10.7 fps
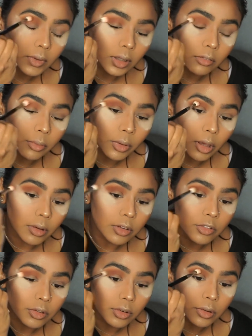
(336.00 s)
Because I'm going
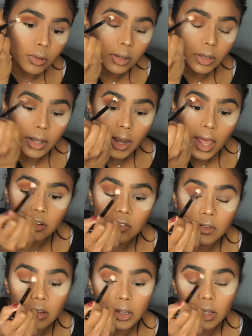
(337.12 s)
to
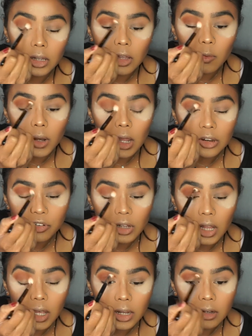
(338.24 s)
connect the lower lash
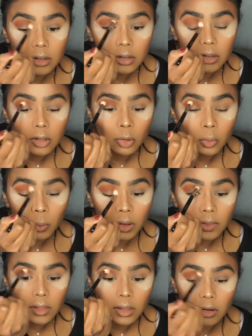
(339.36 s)
line
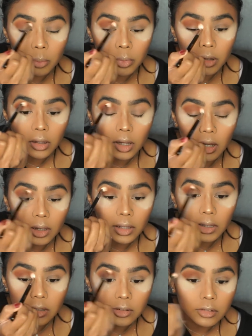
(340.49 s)
with the upper
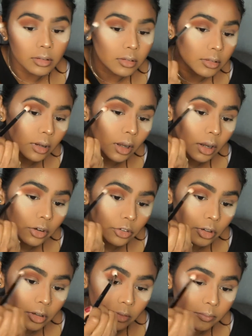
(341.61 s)
eyelid
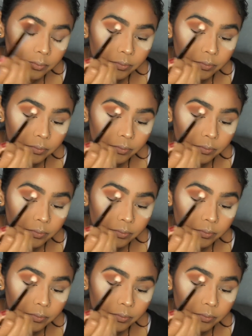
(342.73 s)
eyeshadow.